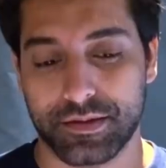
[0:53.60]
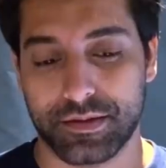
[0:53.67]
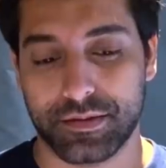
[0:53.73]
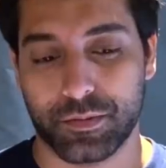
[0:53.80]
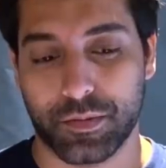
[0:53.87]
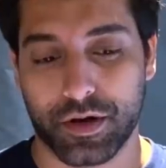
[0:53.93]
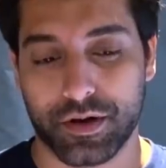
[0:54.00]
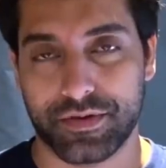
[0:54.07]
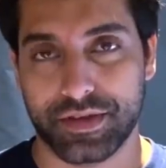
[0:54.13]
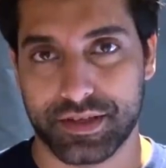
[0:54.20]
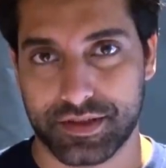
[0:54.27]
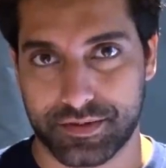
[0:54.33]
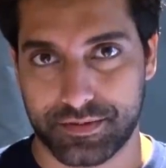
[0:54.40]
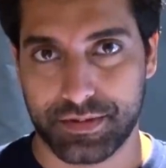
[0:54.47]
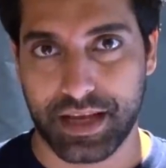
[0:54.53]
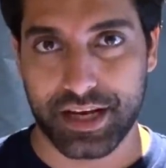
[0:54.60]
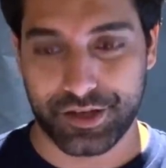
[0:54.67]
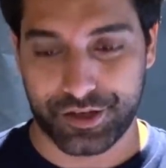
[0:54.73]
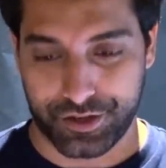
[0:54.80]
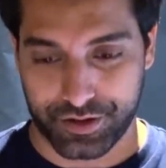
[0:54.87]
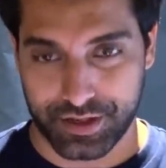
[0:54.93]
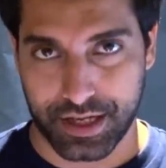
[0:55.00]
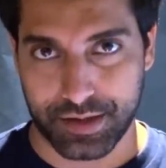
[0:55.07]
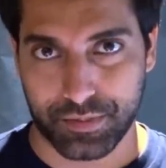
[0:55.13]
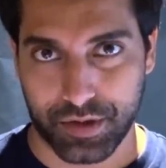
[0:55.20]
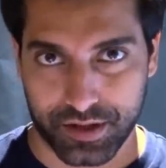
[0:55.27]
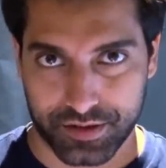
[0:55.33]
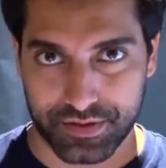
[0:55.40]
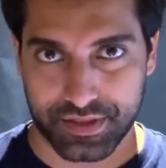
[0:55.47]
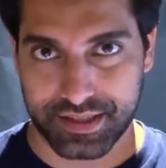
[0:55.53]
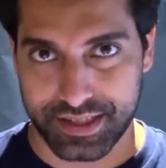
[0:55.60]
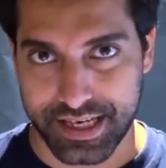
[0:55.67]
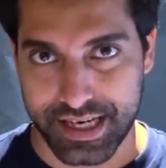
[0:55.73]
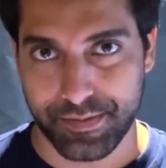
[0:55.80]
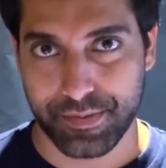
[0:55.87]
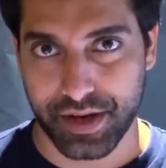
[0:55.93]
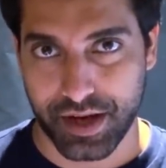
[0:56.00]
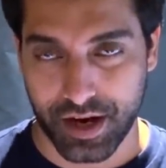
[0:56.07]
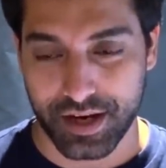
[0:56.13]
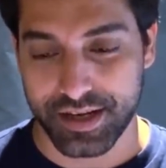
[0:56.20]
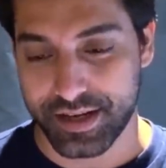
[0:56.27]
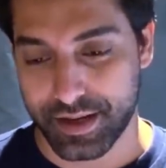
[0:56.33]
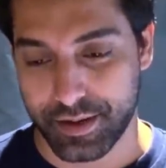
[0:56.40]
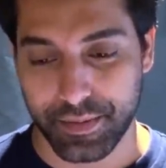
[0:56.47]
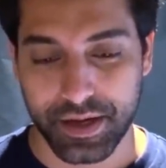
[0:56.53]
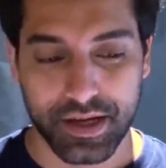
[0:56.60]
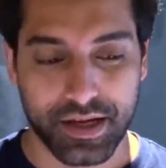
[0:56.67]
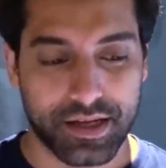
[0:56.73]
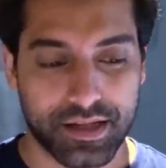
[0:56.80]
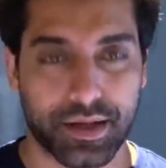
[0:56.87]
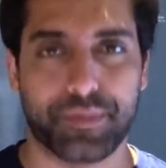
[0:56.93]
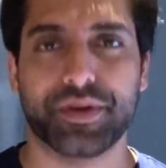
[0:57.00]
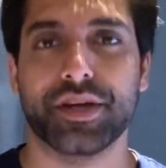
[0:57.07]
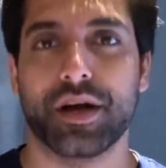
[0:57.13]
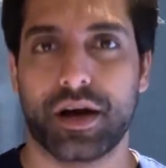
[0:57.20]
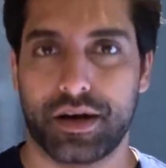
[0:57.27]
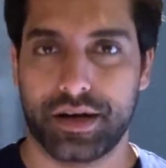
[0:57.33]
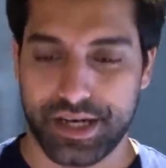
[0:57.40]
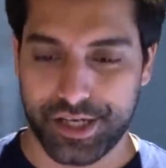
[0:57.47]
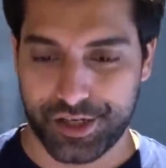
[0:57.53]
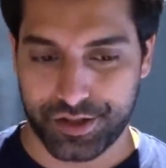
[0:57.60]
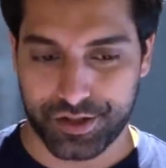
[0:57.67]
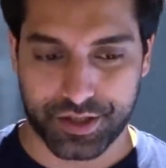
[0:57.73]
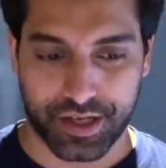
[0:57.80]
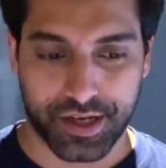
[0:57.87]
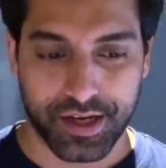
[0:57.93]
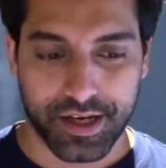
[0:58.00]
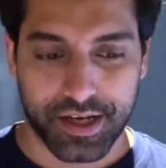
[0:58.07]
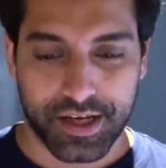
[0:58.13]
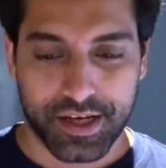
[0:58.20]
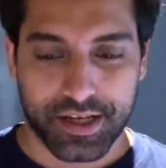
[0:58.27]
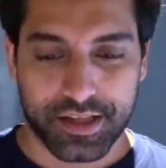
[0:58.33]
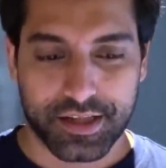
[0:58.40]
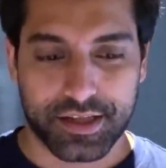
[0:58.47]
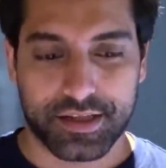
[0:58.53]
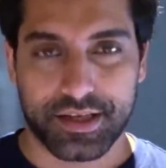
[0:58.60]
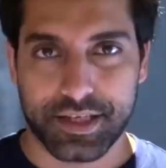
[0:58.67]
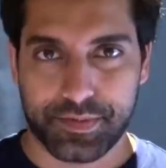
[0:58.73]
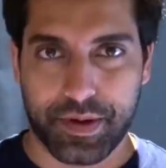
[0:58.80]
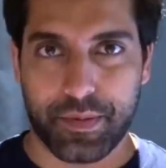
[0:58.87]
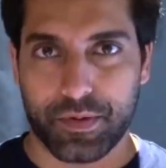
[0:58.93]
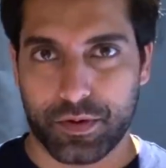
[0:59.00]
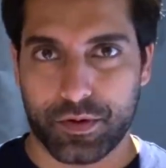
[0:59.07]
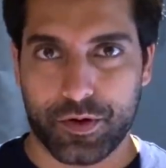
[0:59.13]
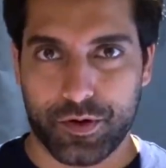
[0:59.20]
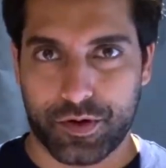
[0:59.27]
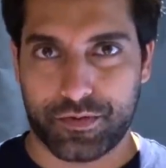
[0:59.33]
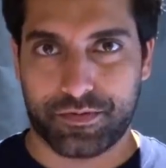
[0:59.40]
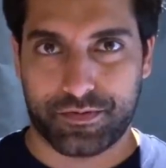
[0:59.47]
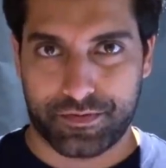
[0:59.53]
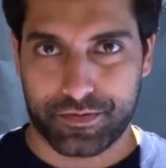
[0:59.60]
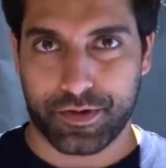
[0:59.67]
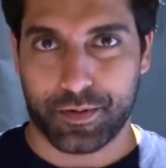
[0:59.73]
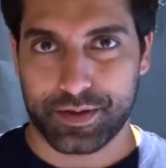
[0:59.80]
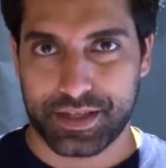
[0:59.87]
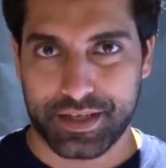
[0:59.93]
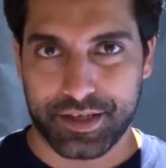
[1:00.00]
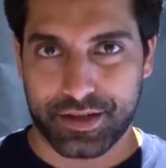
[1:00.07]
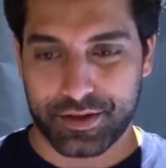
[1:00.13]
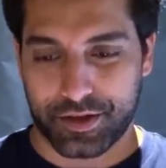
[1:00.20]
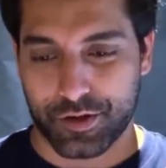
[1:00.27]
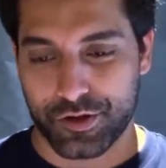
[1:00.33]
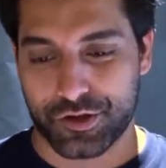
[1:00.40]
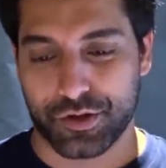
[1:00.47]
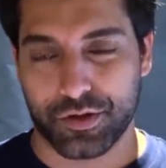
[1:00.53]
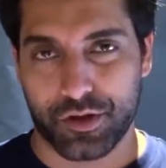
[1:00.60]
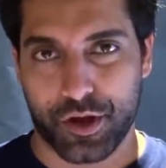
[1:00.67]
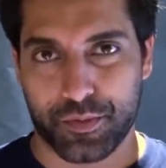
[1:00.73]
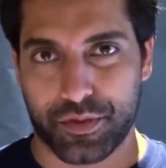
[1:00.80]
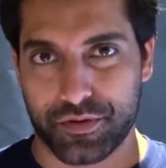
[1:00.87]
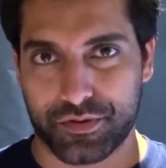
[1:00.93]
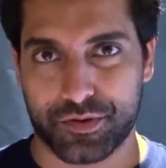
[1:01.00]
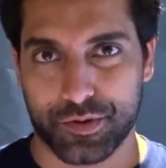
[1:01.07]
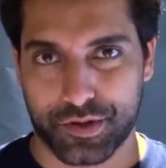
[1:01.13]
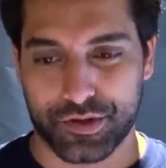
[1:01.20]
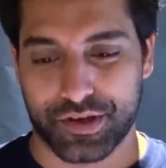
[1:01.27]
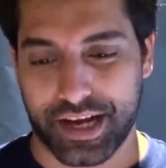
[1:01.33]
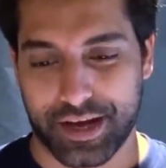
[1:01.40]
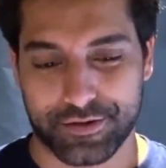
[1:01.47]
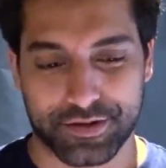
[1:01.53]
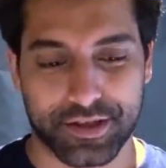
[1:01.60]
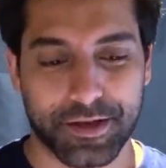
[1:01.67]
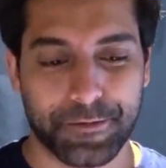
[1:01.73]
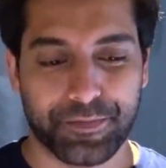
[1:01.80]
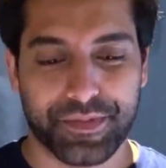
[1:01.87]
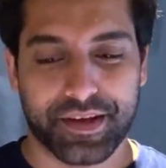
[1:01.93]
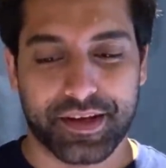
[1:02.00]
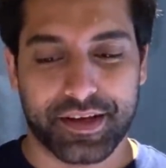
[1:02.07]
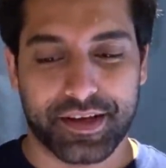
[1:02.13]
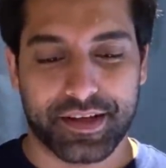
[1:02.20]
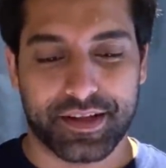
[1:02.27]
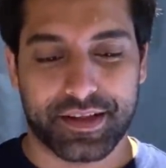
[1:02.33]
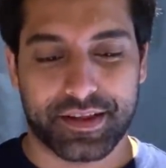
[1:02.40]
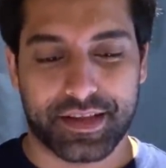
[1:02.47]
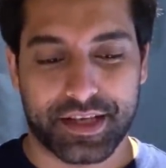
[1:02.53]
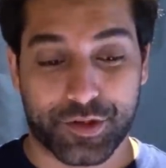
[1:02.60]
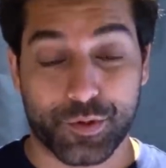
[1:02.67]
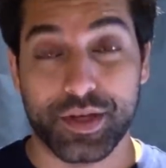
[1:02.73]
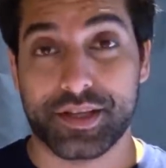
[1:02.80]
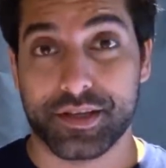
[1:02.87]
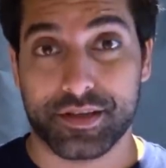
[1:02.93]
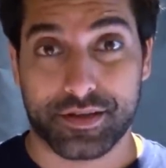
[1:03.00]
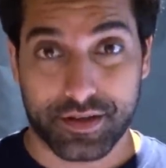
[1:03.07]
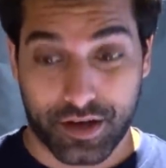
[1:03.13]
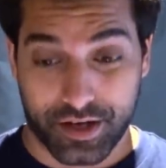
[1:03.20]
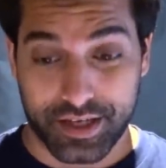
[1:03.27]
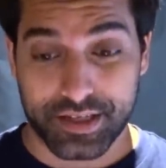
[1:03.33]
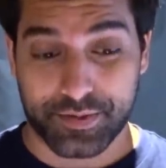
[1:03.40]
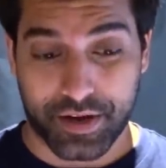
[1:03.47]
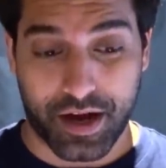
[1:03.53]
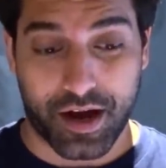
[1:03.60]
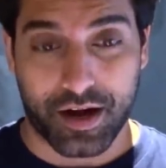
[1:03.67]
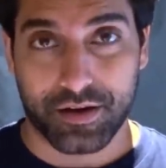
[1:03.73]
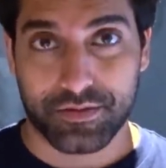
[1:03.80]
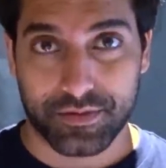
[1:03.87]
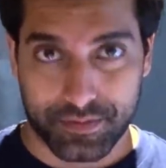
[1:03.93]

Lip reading: one of his agents and part of the team behind him, the PR agency, these people who obviously control a number of Twitter accounts. They tweeted on his behalf,